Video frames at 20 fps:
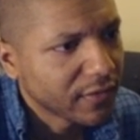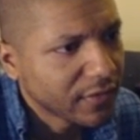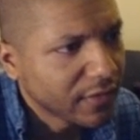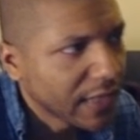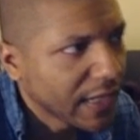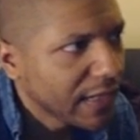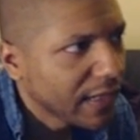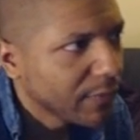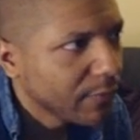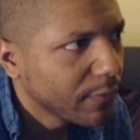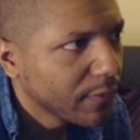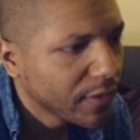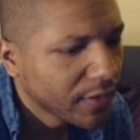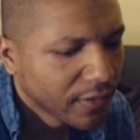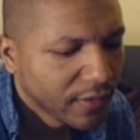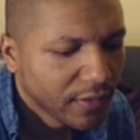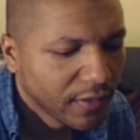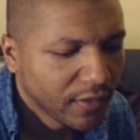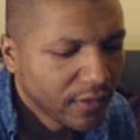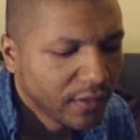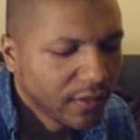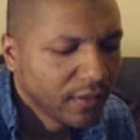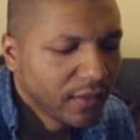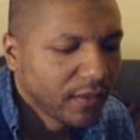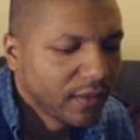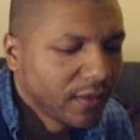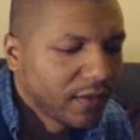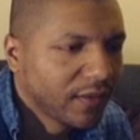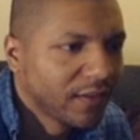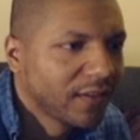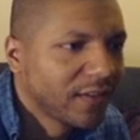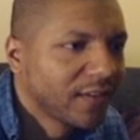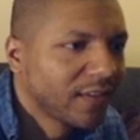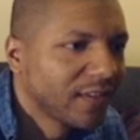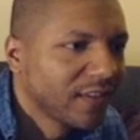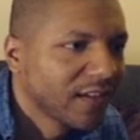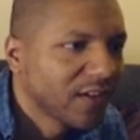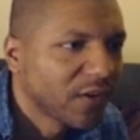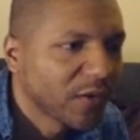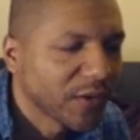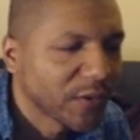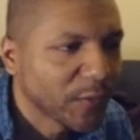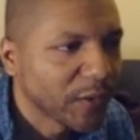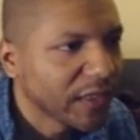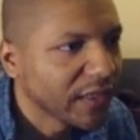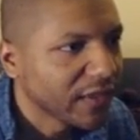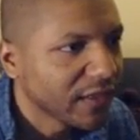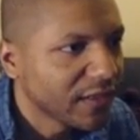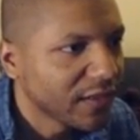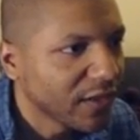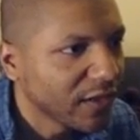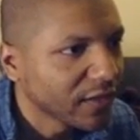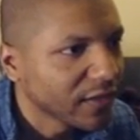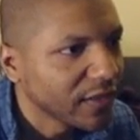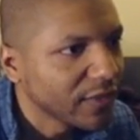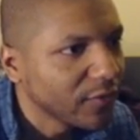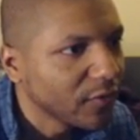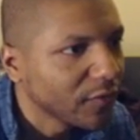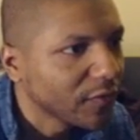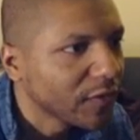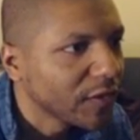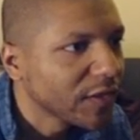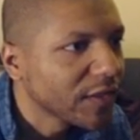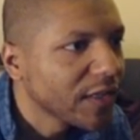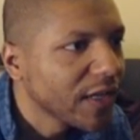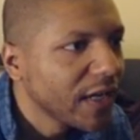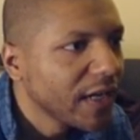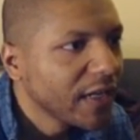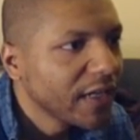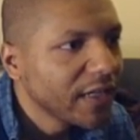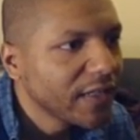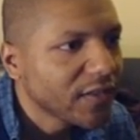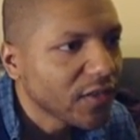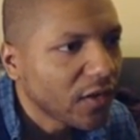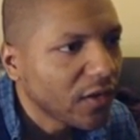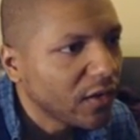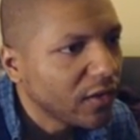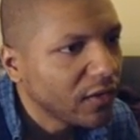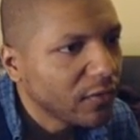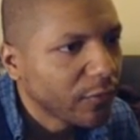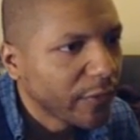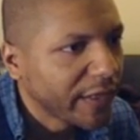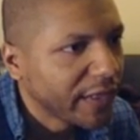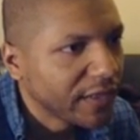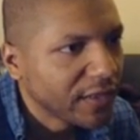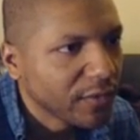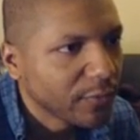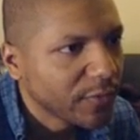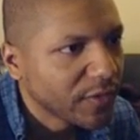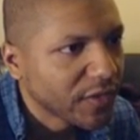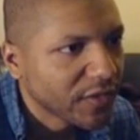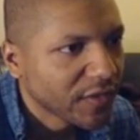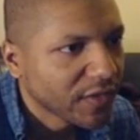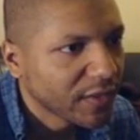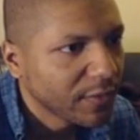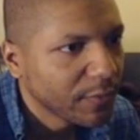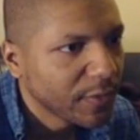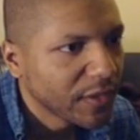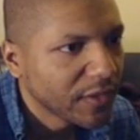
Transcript: game. Of course, we get the dark level first. It's all random. It's just going to be